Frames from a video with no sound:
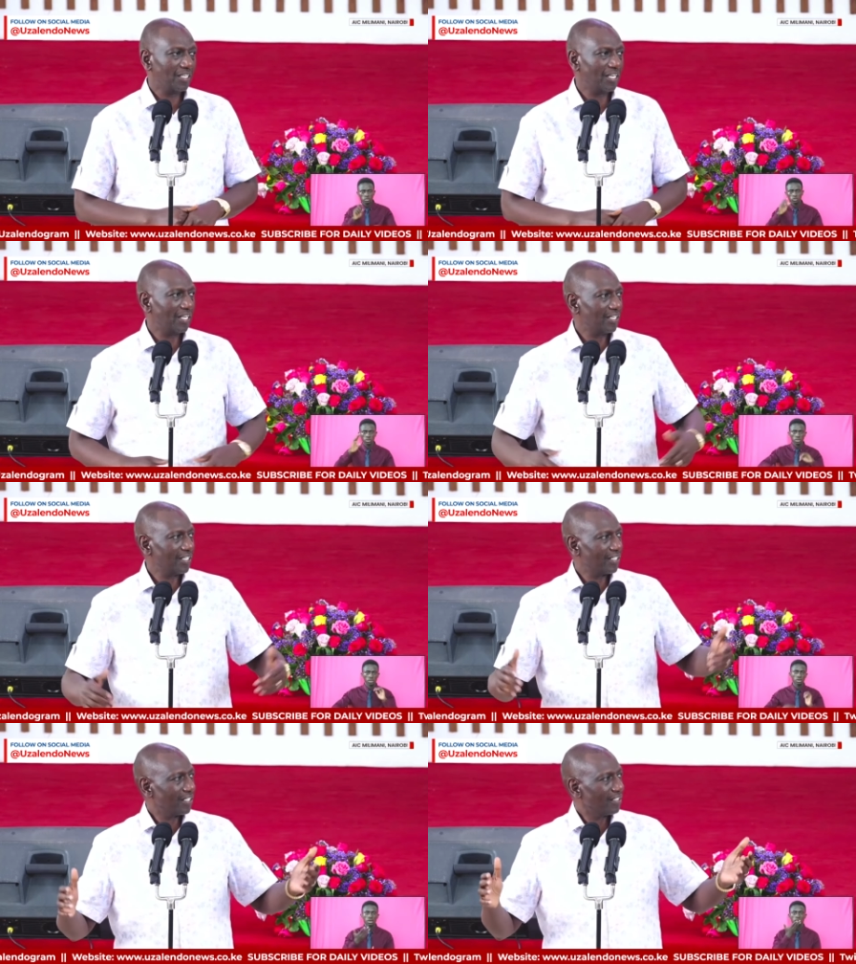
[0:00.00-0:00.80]

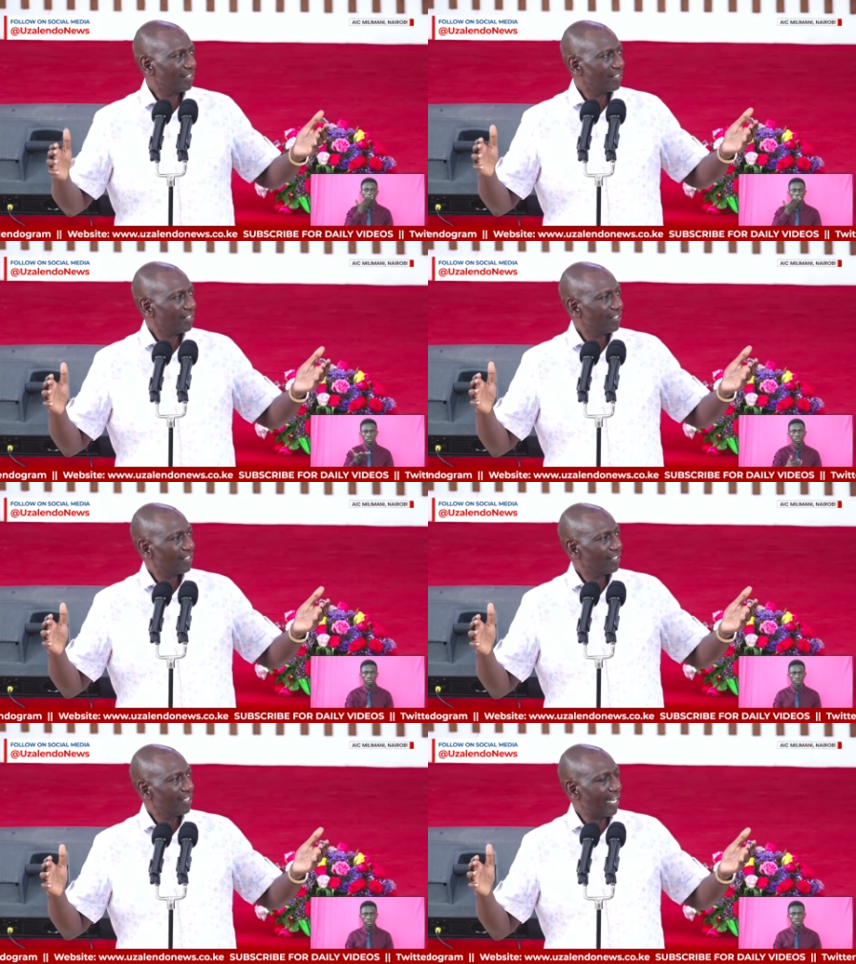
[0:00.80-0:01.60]
And
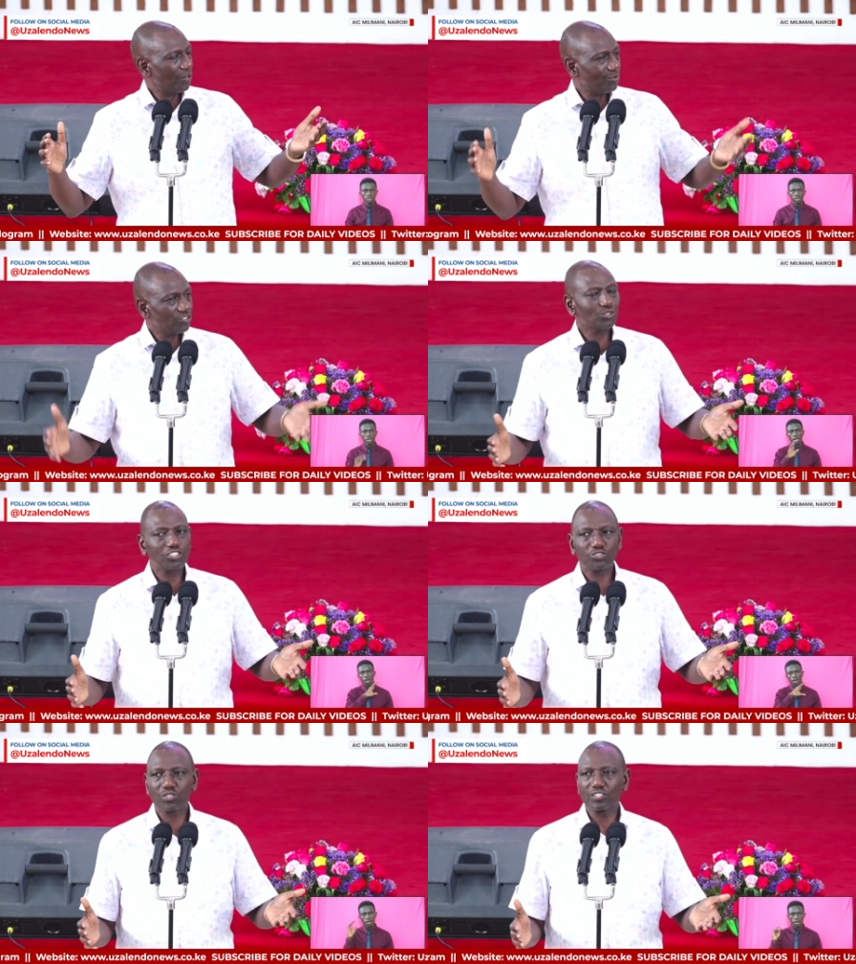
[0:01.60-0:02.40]
I want to
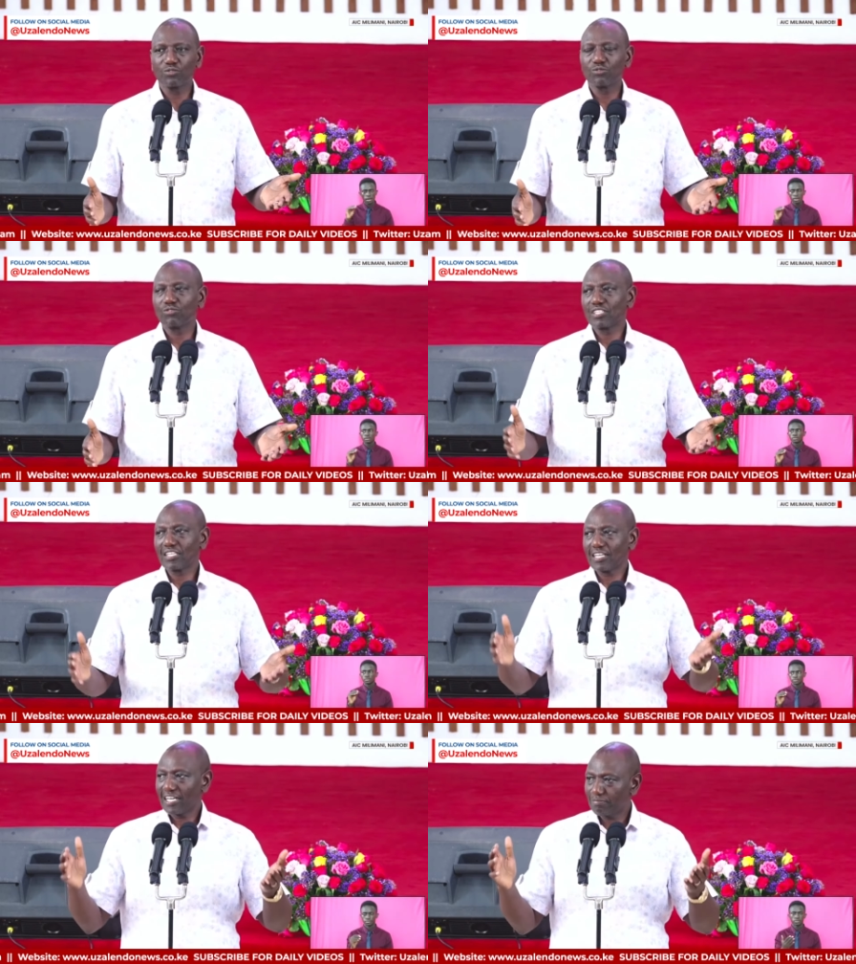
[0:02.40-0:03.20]
assure you
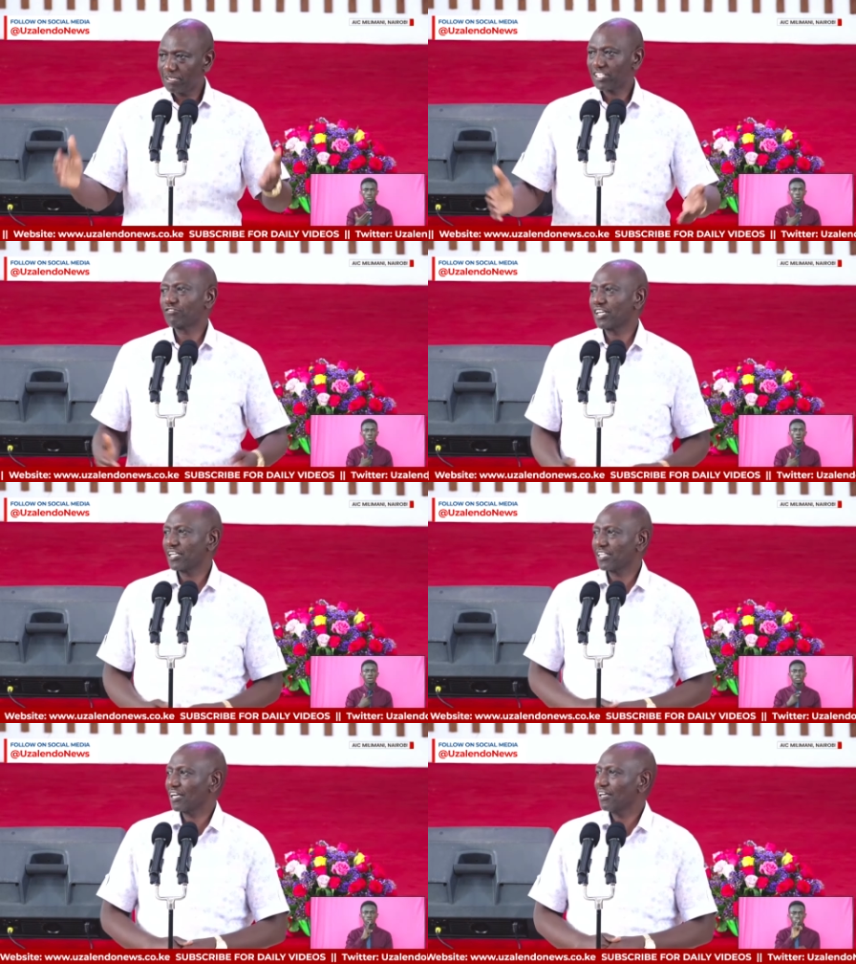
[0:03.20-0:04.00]
that the government of
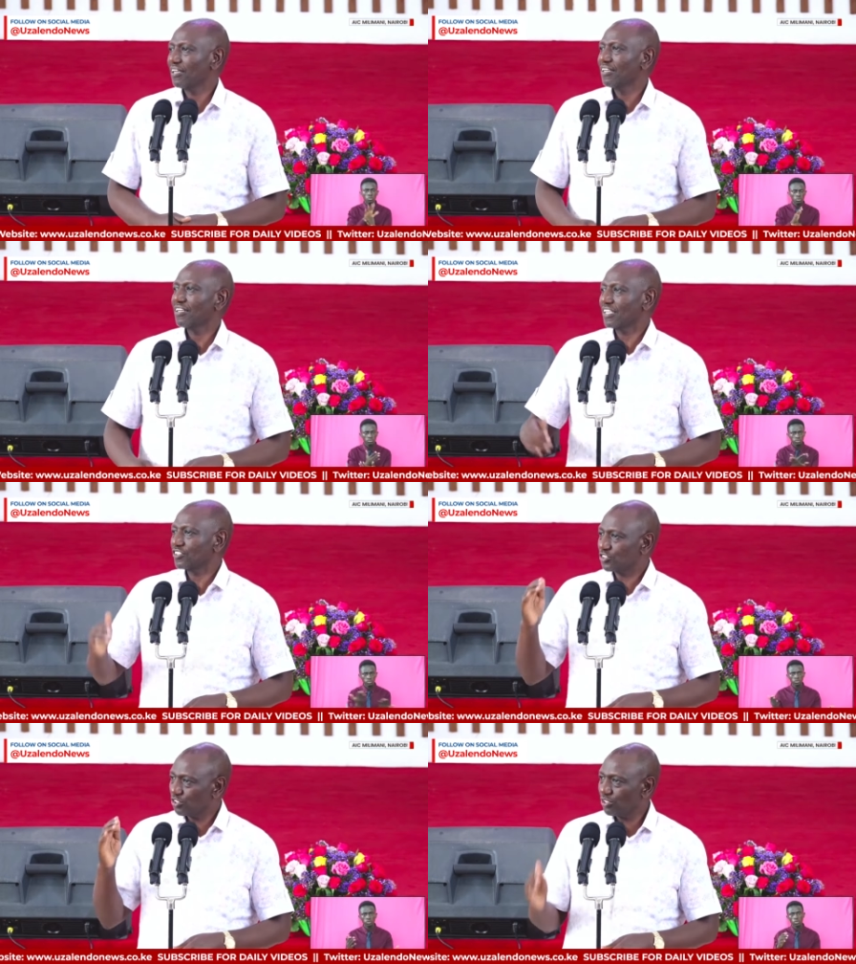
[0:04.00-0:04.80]
Kenya
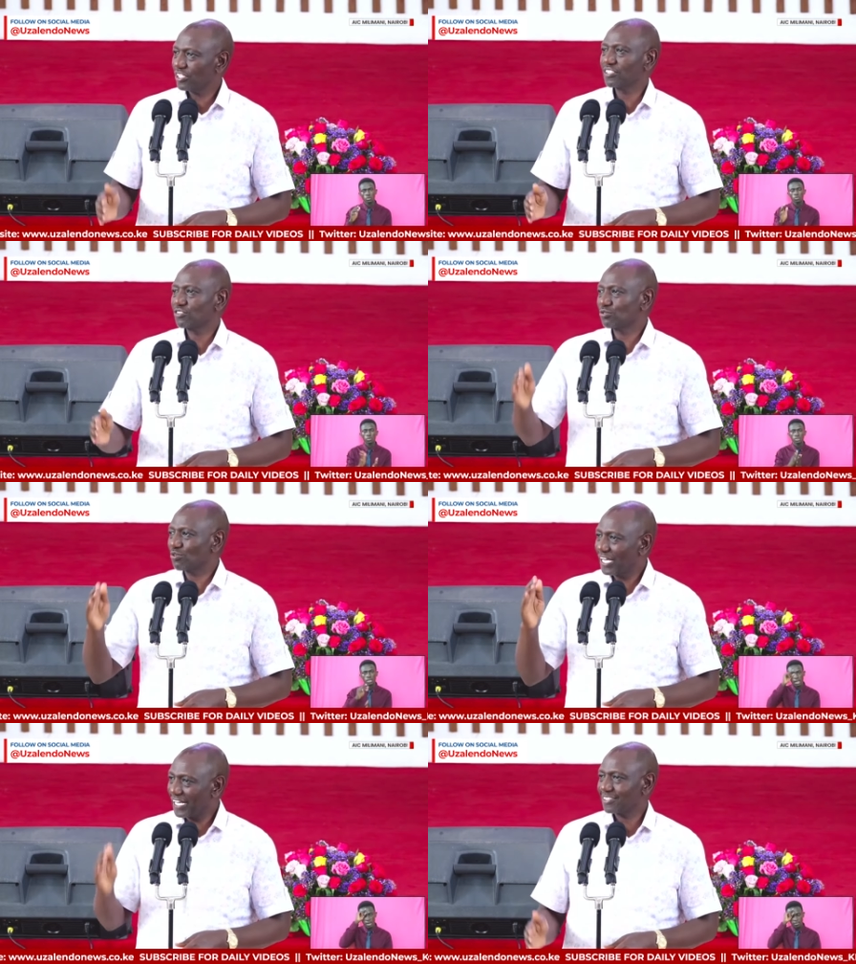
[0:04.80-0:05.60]
is going to
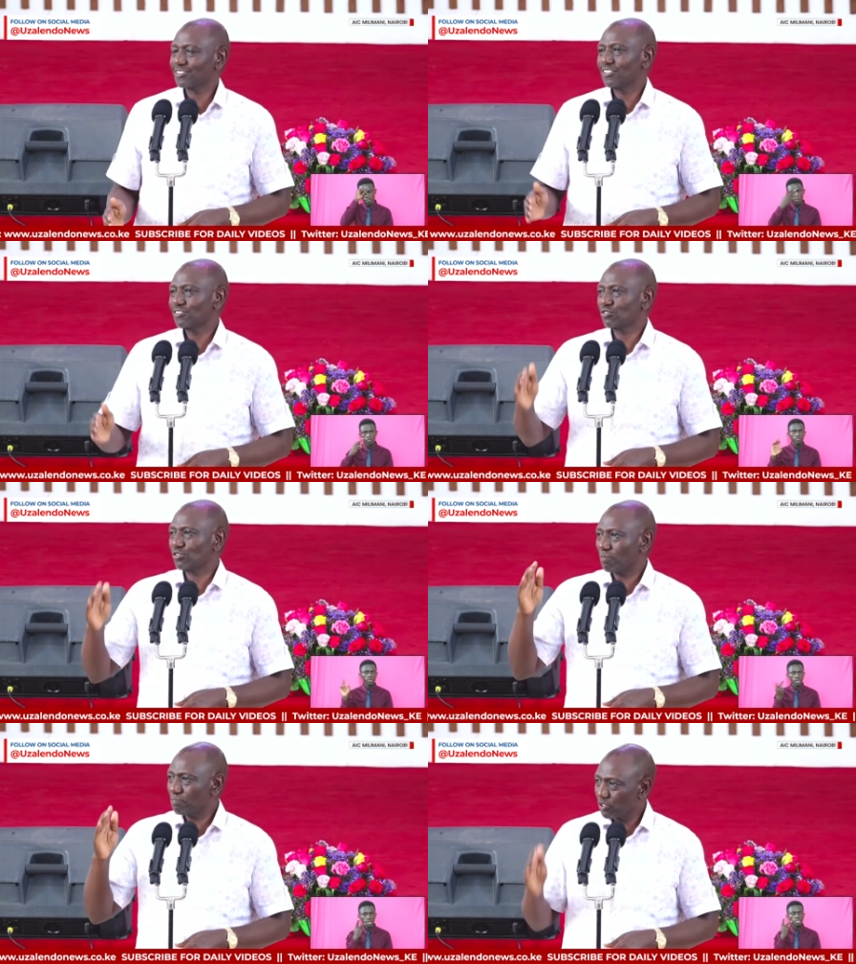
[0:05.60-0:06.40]
get to
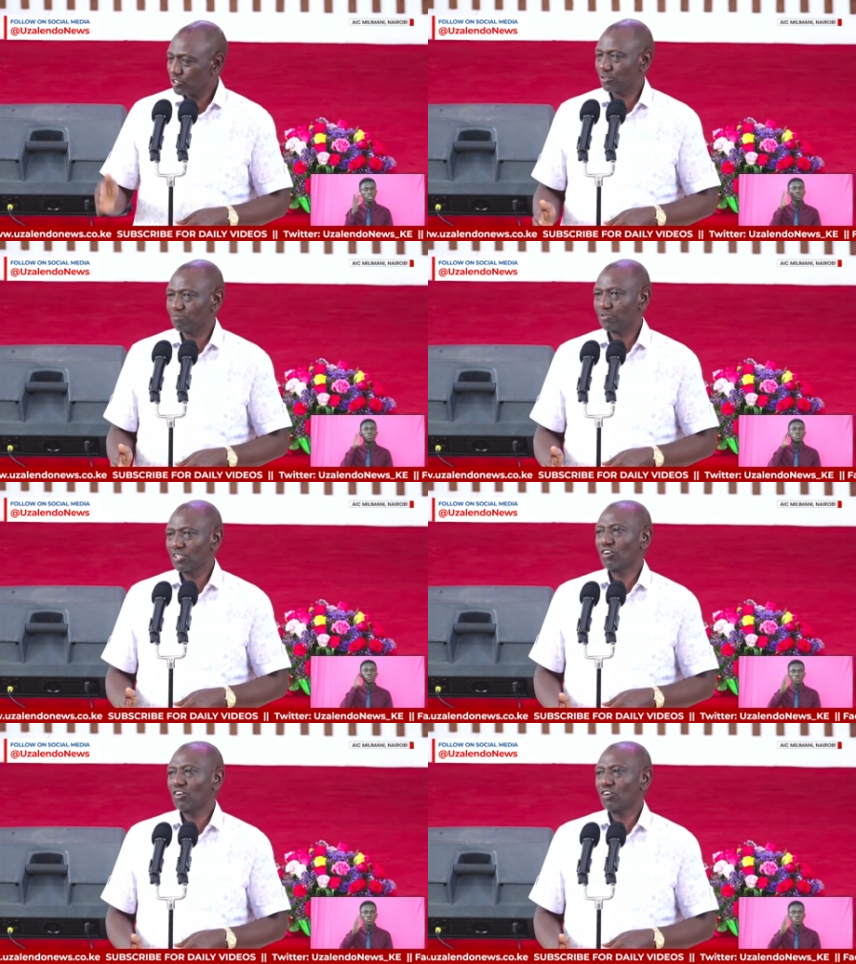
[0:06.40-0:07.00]
the bottom